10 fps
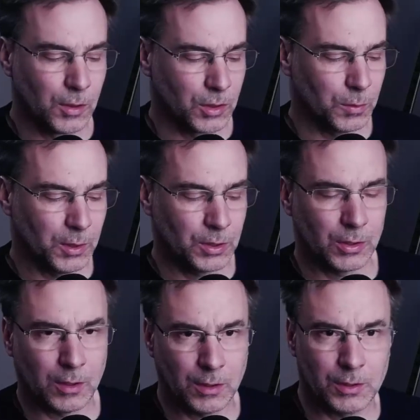So it
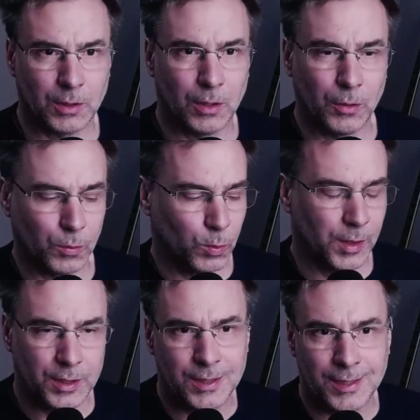starts
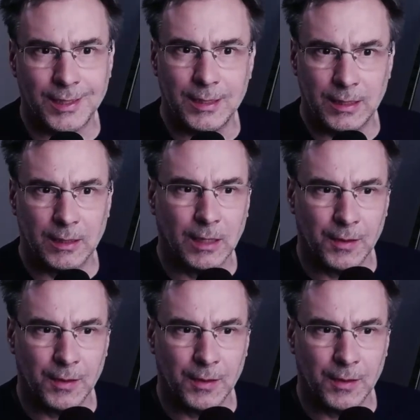with a C